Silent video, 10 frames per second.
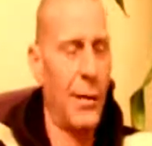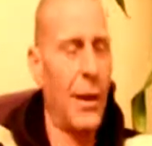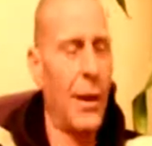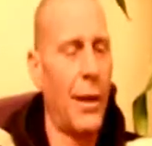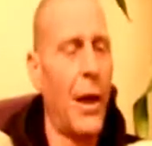
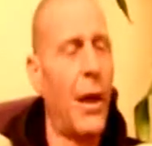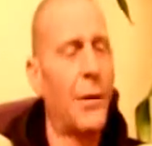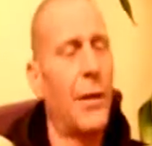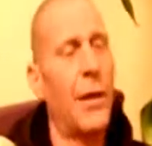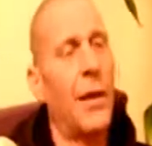You can
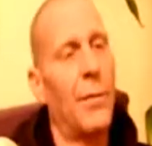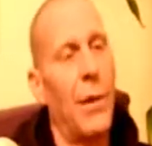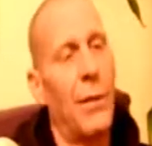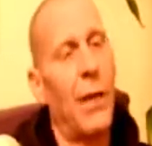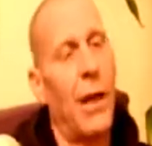guard yourself
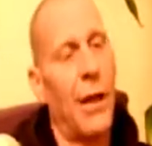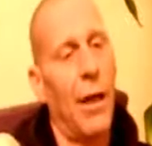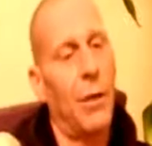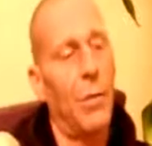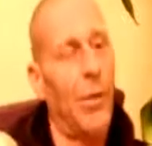about
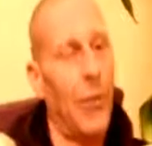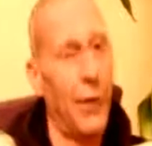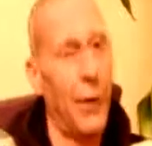against what they're